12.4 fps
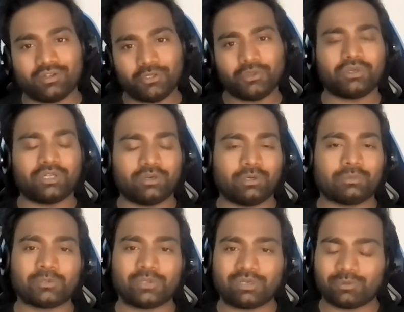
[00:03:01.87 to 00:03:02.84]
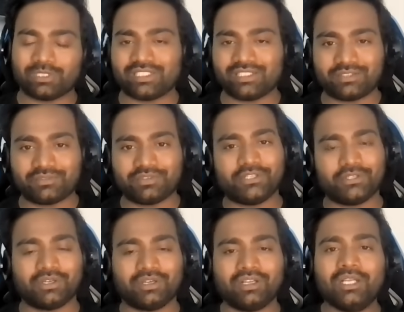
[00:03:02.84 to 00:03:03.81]
new to DevOps who are watching this
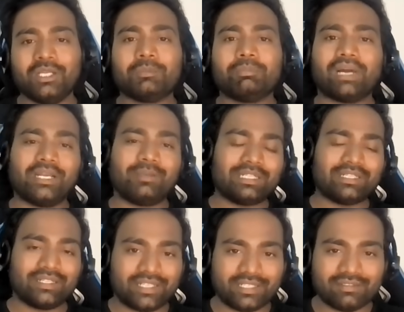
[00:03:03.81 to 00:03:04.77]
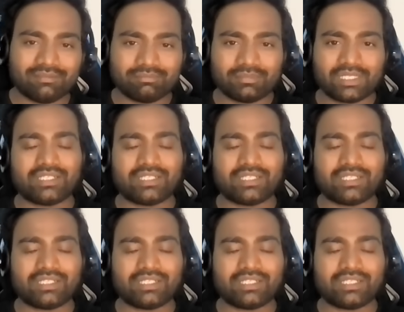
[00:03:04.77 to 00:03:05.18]
video might be thinking,